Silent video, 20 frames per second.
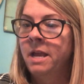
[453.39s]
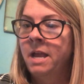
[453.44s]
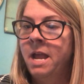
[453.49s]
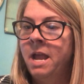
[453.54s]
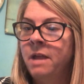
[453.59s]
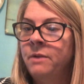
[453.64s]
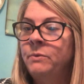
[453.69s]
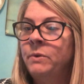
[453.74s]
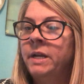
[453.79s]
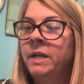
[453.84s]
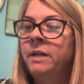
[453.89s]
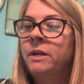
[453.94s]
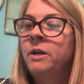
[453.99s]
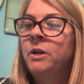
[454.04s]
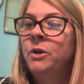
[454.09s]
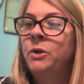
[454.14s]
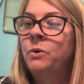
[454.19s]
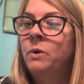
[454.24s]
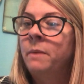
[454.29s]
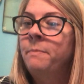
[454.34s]
Henry,
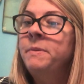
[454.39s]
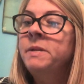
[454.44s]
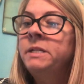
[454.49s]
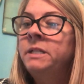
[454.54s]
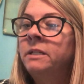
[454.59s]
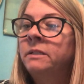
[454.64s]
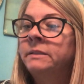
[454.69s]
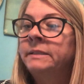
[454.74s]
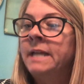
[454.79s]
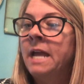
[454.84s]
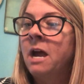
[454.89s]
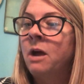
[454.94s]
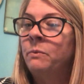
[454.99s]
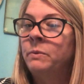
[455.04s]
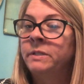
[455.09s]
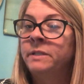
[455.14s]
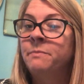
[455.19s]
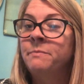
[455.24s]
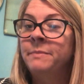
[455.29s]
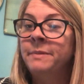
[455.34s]
who up until now
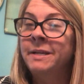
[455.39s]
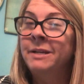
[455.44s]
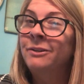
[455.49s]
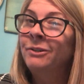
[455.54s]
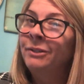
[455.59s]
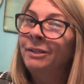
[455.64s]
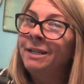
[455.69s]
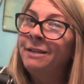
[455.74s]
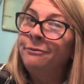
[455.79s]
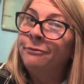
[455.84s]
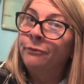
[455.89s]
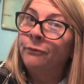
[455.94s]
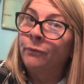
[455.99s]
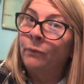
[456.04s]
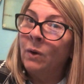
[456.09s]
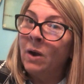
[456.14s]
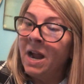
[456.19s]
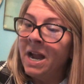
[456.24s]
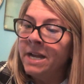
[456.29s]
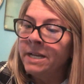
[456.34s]
was merely
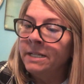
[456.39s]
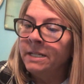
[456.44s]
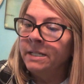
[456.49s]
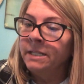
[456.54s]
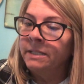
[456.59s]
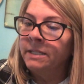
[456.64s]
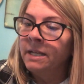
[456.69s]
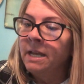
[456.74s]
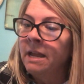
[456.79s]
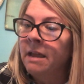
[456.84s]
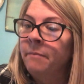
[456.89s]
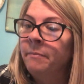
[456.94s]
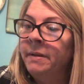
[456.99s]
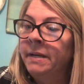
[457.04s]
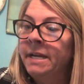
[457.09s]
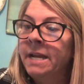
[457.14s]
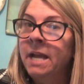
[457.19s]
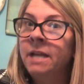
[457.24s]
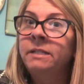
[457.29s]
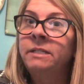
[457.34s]
frightened,
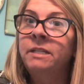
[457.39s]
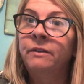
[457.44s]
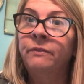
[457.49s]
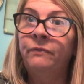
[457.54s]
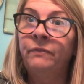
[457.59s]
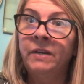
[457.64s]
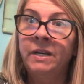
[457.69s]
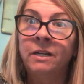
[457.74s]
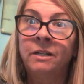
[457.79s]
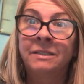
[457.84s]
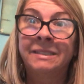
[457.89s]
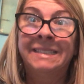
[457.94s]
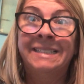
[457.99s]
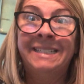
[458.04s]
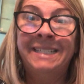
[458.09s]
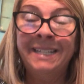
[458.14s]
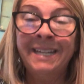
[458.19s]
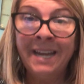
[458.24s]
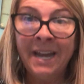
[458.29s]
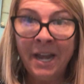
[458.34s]
began to feel
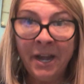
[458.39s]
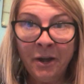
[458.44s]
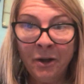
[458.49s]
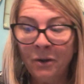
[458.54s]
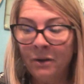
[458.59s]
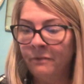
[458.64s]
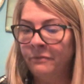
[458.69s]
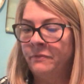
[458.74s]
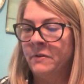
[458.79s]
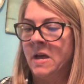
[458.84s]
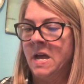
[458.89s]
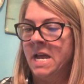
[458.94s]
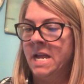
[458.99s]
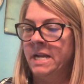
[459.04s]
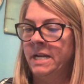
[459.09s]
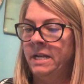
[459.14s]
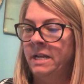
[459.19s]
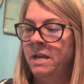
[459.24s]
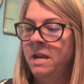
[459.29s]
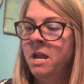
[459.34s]

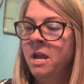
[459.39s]
terrified.